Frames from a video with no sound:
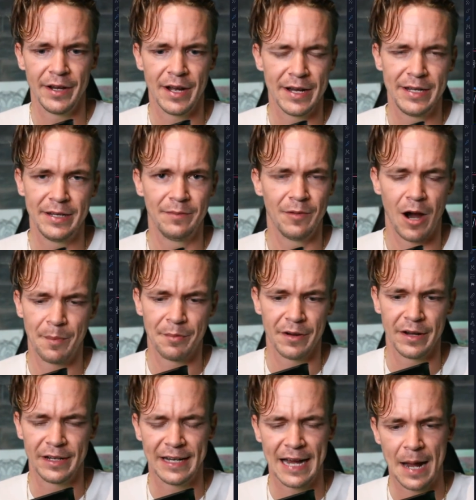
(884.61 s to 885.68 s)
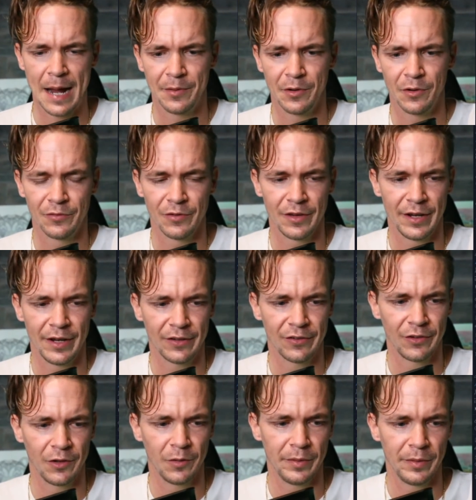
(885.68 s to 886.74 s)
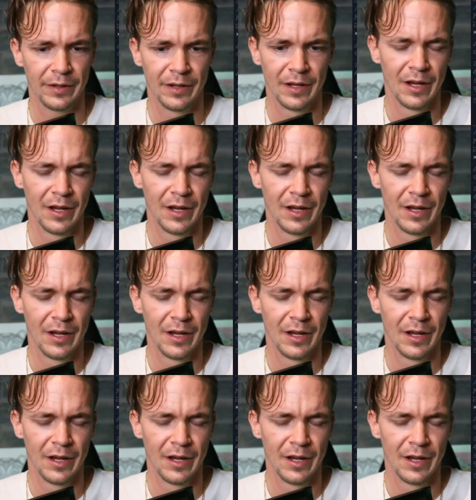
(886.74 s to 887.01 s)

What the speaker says: I need operating capital for the next little bit.